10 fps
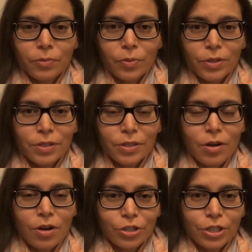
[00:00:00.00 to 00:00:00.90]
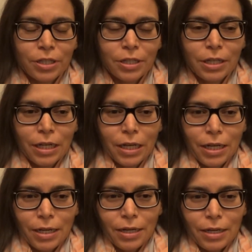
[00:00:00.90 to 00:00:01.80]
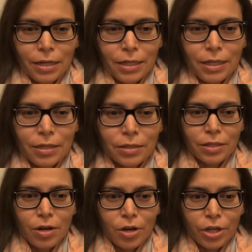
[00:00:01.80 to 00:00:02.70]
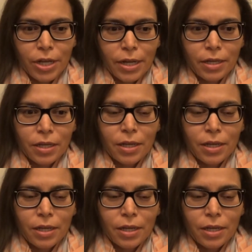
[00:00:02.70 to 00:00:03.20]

with his heart uh, he cardiac